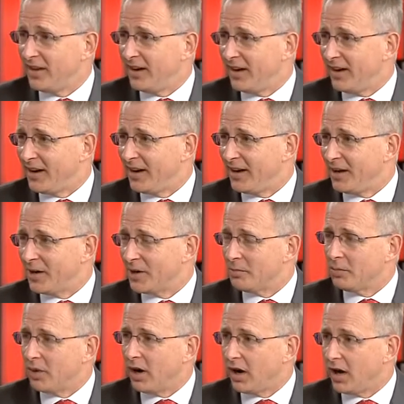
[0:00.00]

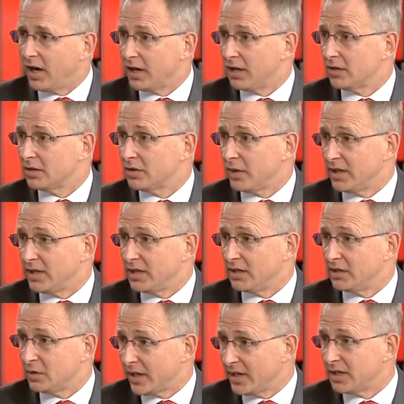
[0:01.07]
by
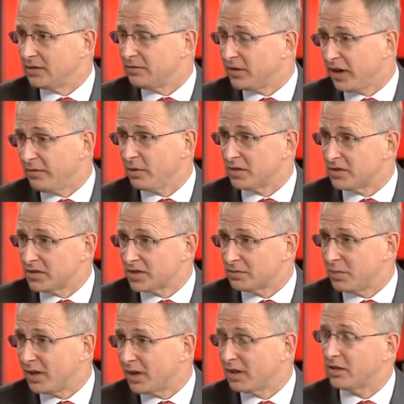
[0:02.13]
2020, $5.6
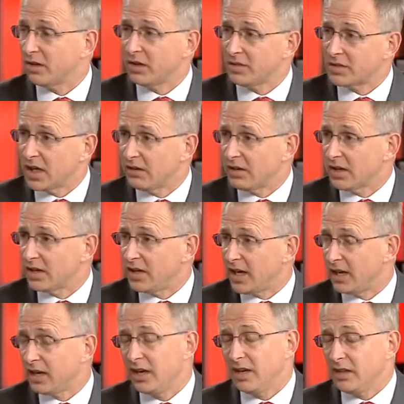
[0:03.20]
billion going into
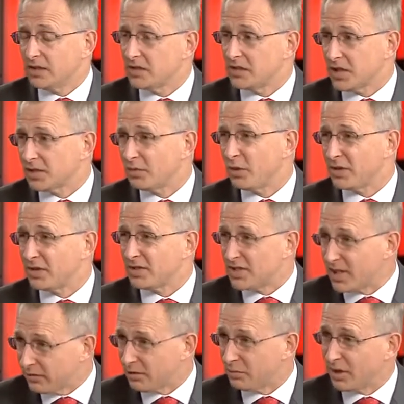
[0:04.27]
that. There's
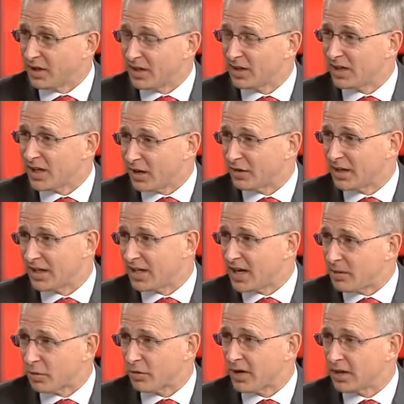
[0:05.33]
$6.7 billion going into
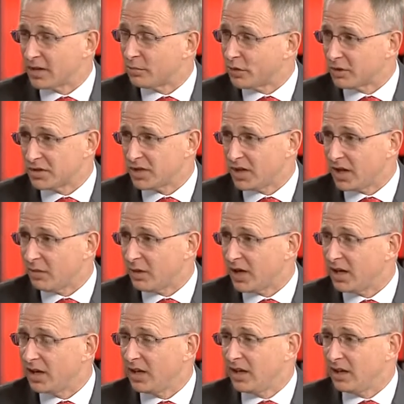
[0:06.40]
upgrade the Bruce
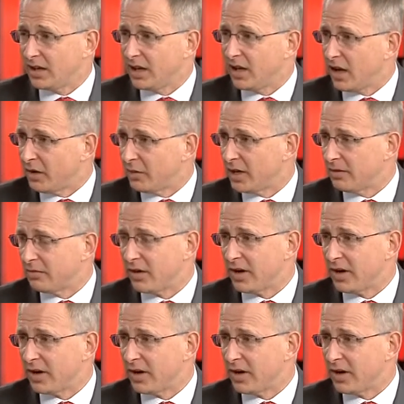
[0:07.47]
Highway, that highway vital.